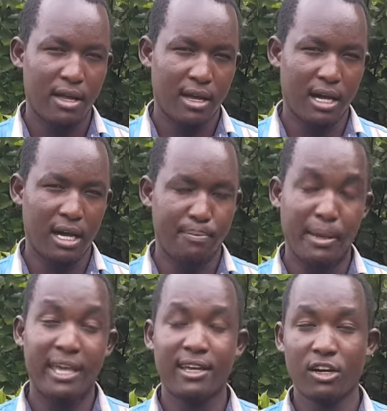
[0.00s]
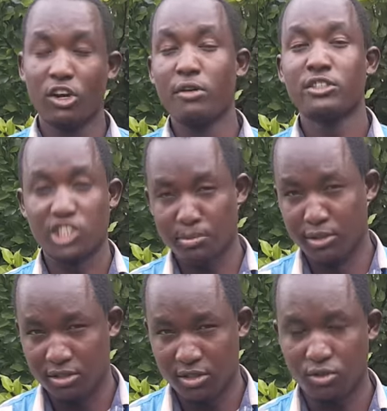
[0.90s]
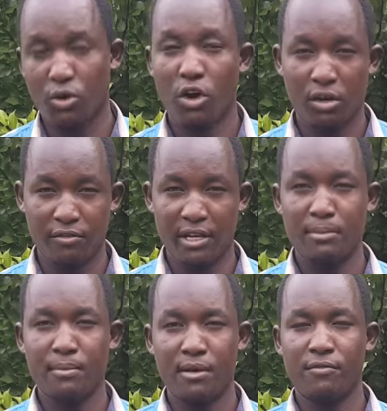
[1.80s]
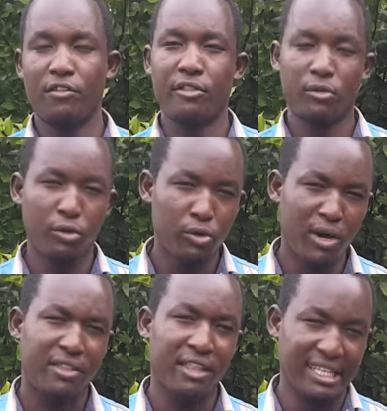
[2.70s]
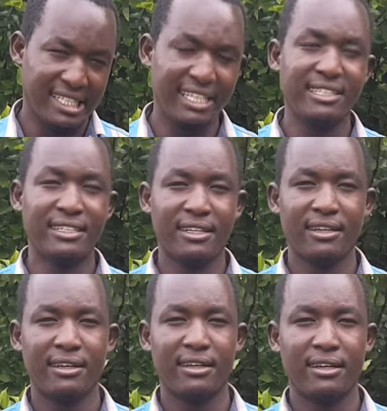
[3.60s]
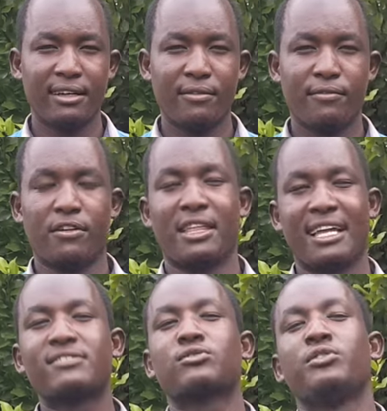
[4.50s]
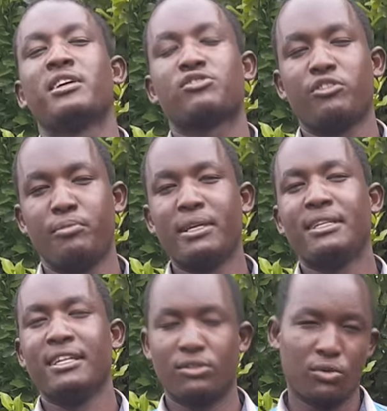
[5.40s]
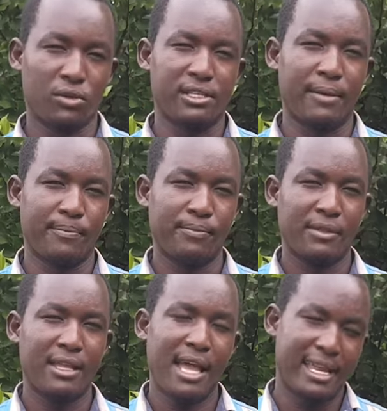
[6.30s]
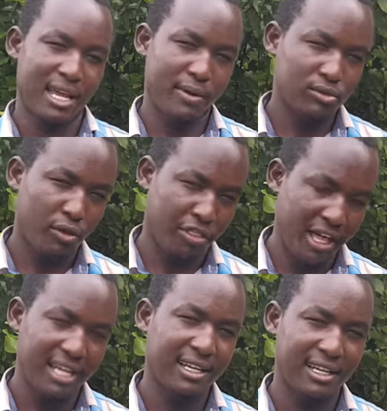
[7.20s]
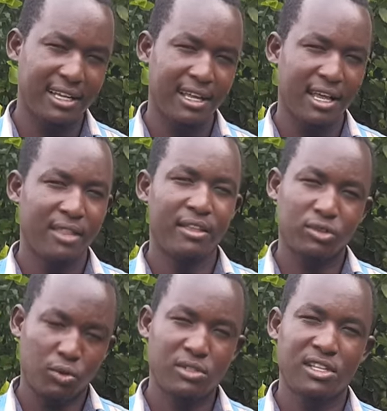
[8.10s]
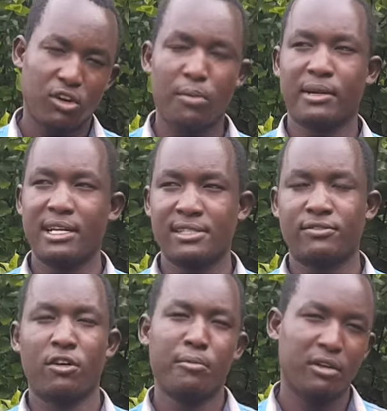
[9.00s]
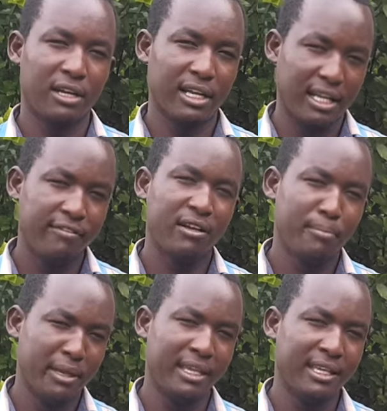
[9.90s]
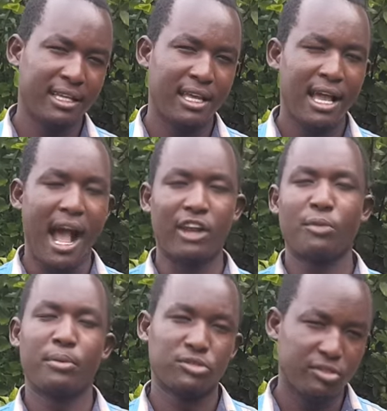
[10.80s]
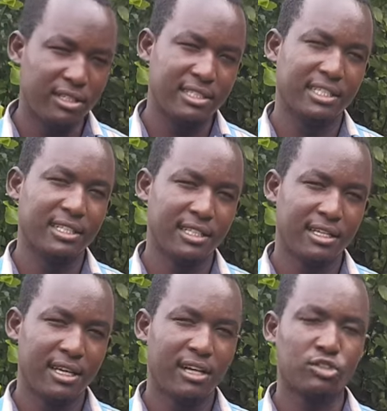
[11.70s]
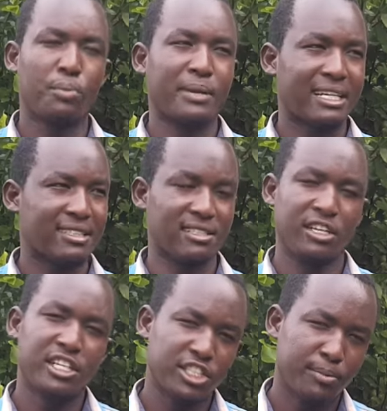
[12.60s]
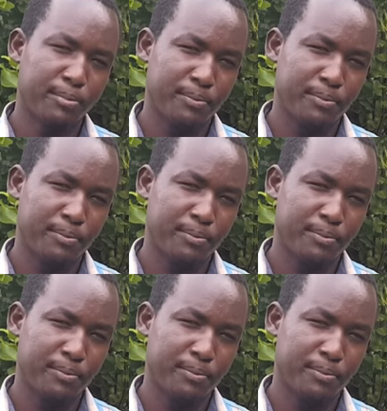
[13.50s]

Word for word: uh, pay glowing tribute to all of them for the good work they did for the last two years we've been in Tucusa. And I want to thank the Tucusa comrades for giving me an opportunity to practice leadership